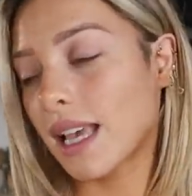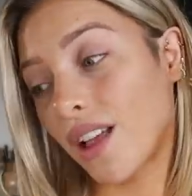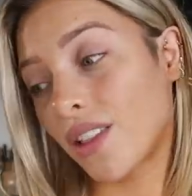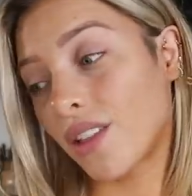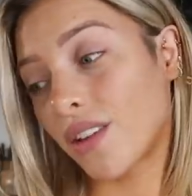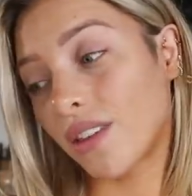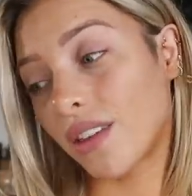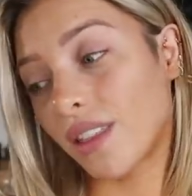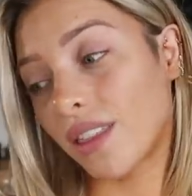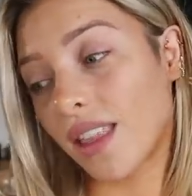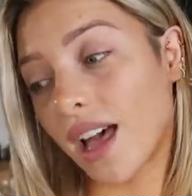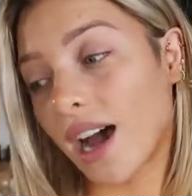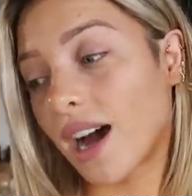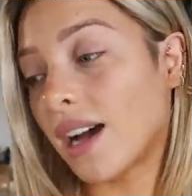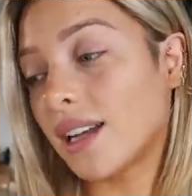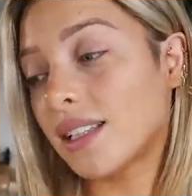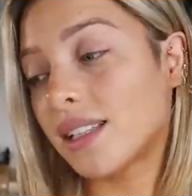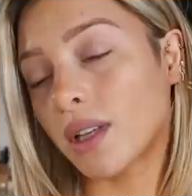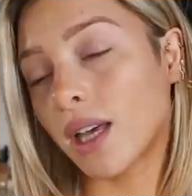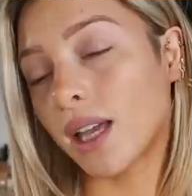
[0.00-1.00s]
Other than
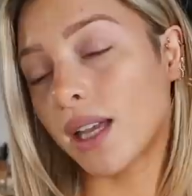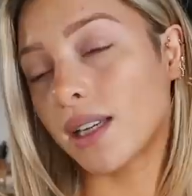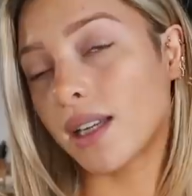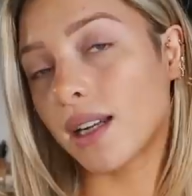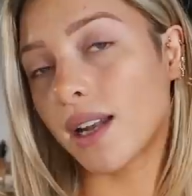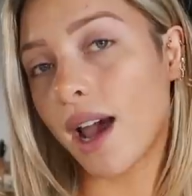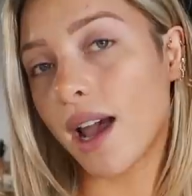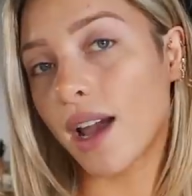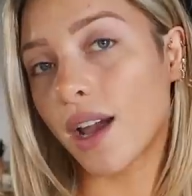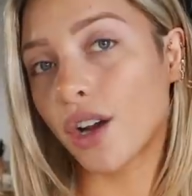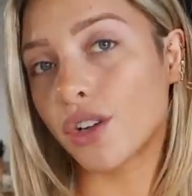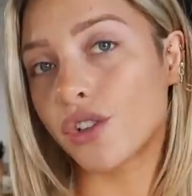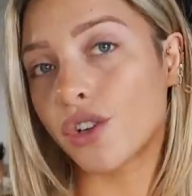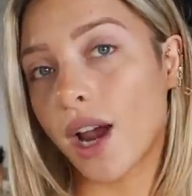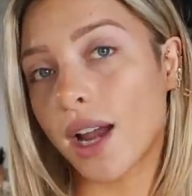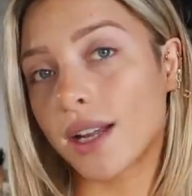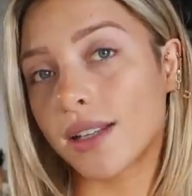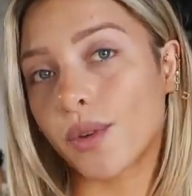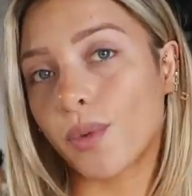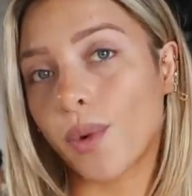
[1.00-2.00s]
that, Clayton and I are
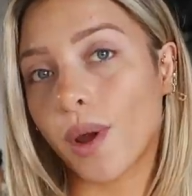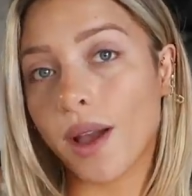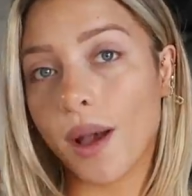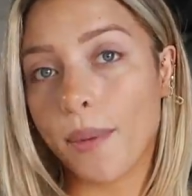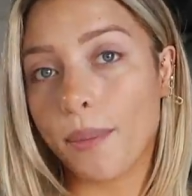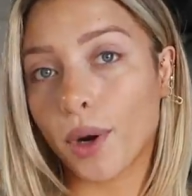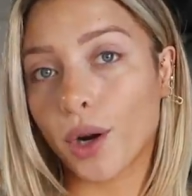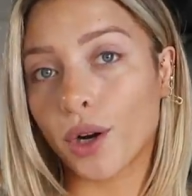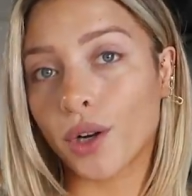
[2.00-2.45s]
trying to wake up